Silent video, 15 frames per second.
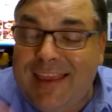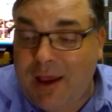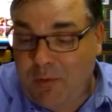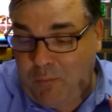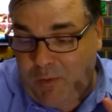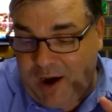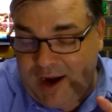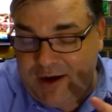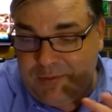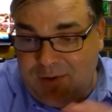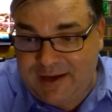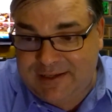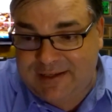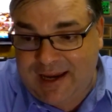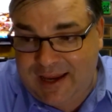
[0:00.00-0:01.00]
that? Why do
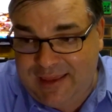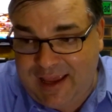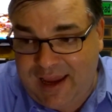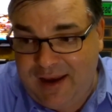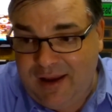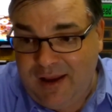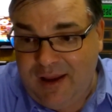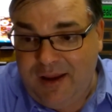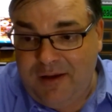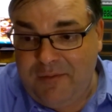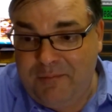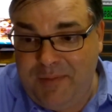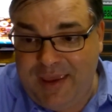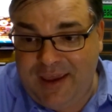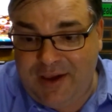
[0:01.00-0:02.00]
I say that?
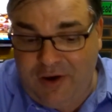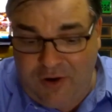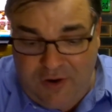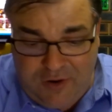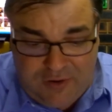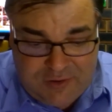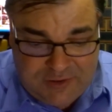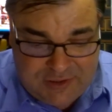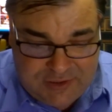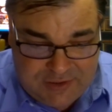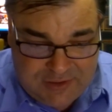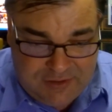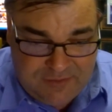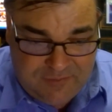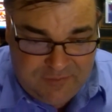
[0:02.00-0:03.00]
Because
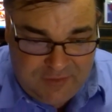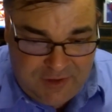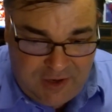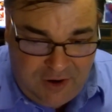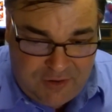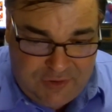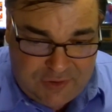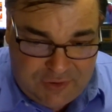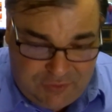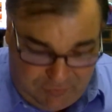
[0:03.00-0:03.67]
the honest